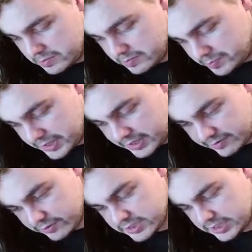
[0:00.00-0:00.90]
But
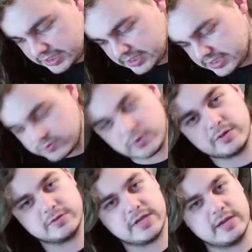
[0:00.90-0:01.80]
unfortunately, this is one of
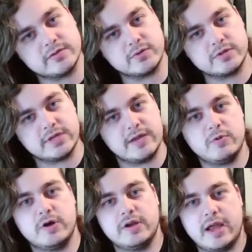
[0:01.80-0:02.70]
those games where
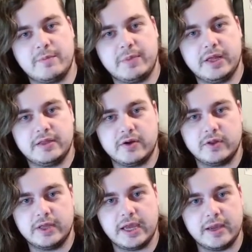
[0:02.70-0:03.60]
Damwon play the early
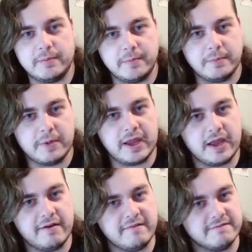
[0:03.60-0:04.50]
game
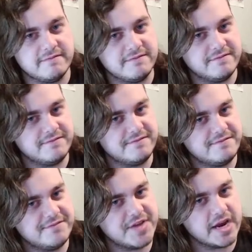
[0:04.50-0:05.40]

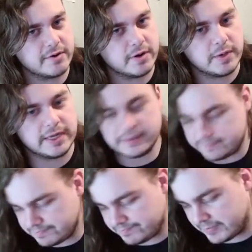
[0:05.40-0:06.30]
very well.
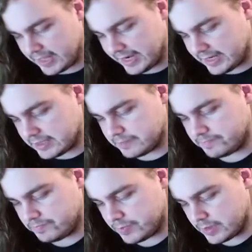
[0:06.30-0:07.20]
Like,
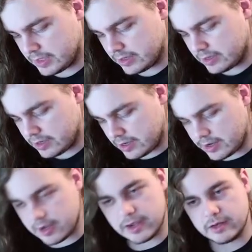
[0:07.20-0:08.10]

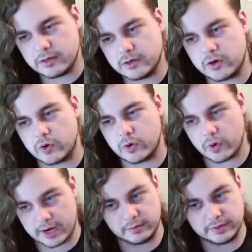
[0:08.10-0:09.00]

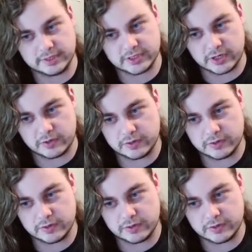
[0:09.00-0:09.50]
incredibly so.